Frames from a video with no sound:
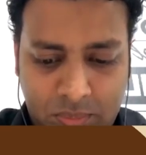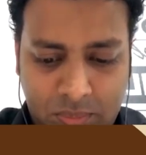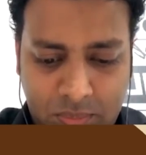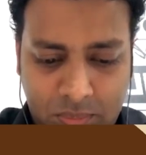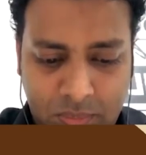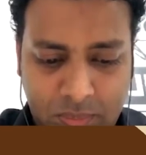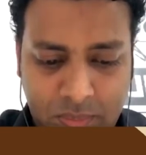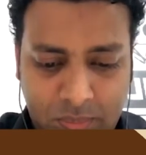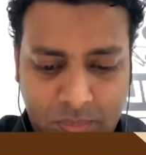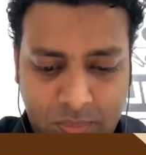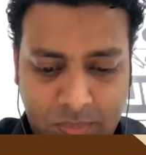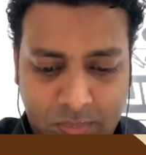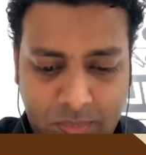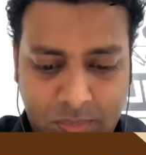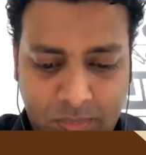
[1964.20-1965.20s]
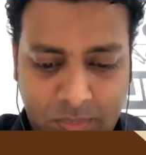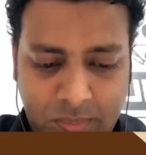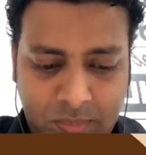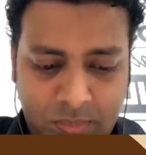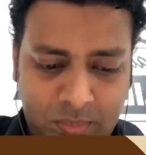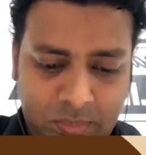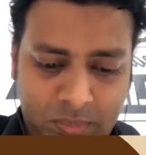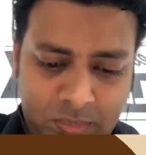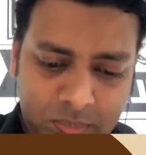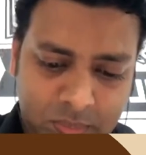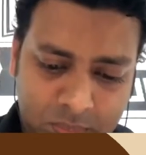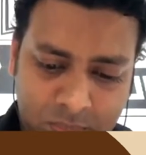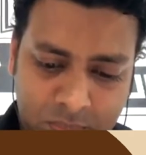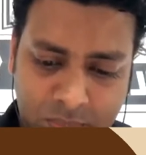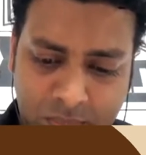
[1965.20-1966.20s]

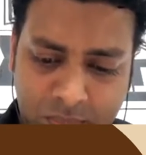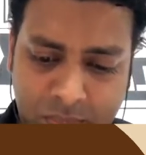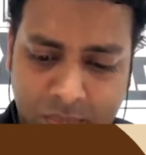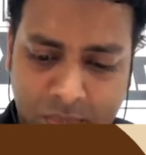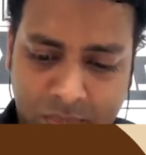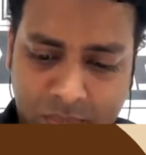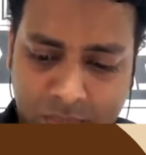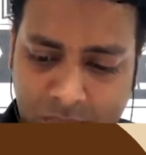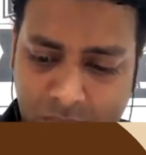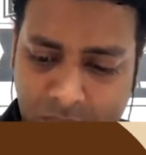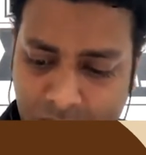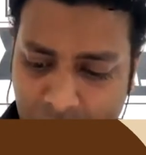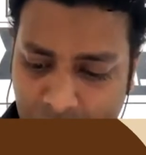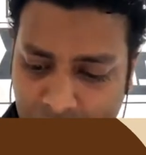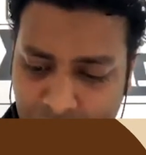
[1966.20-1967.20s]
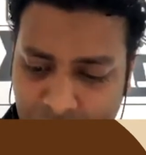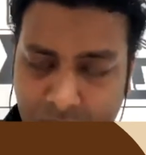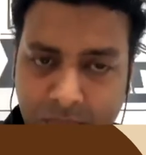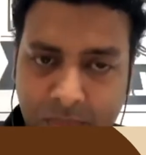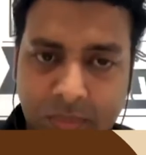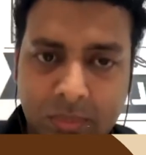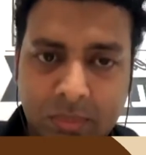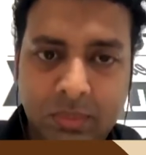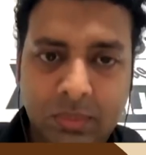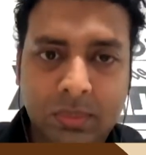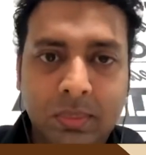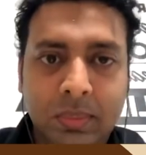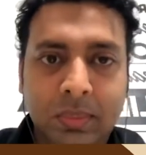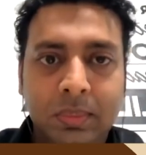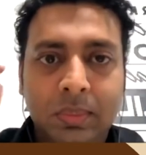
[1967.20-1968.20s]

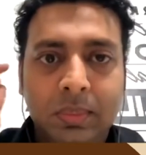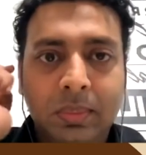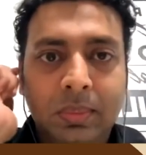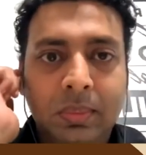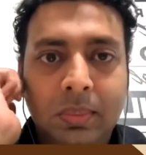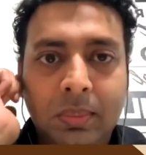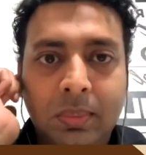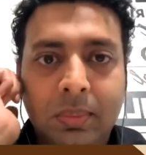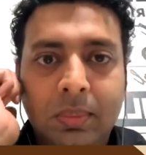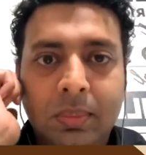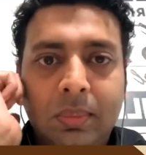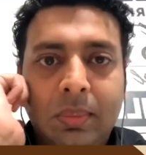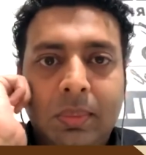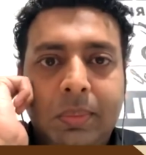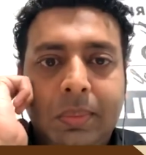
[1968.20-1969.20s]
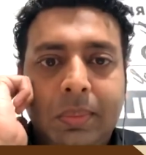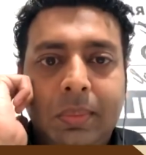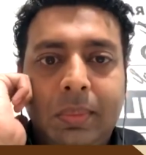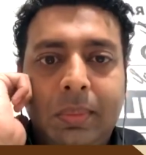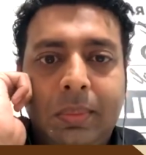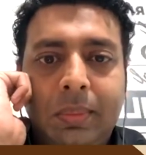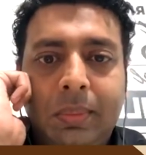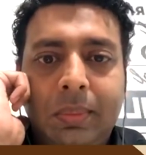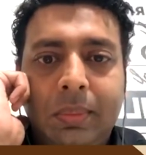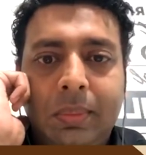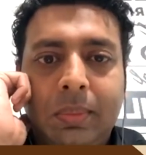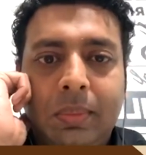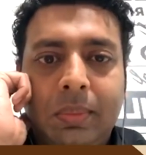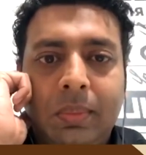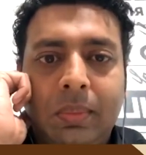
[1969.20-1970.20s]

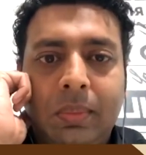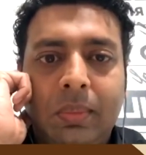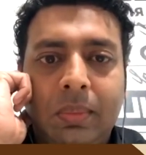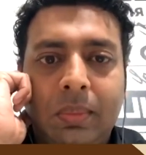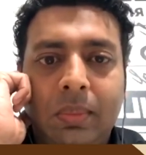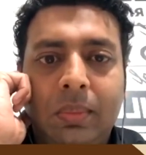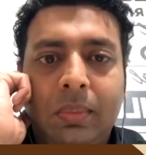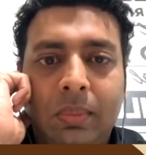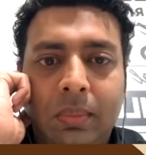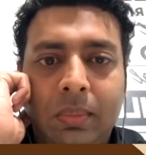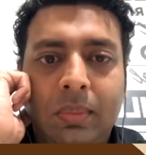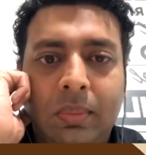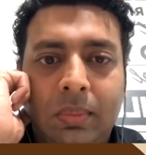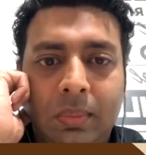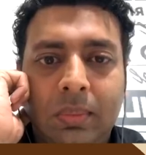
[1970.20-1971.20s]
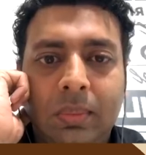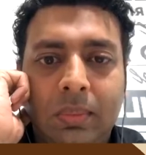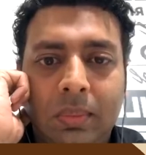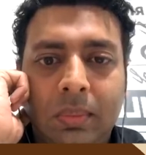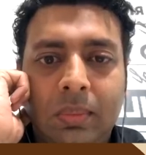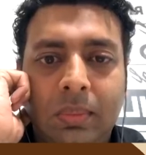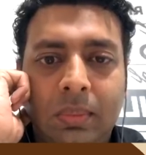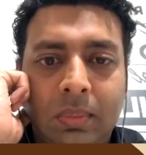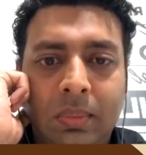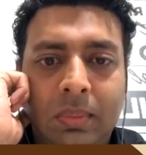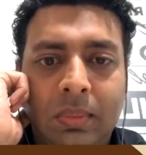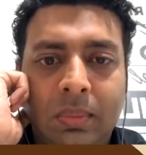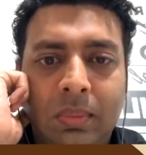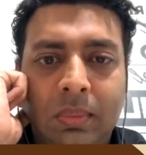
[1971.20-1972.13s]
The person shown says nothing.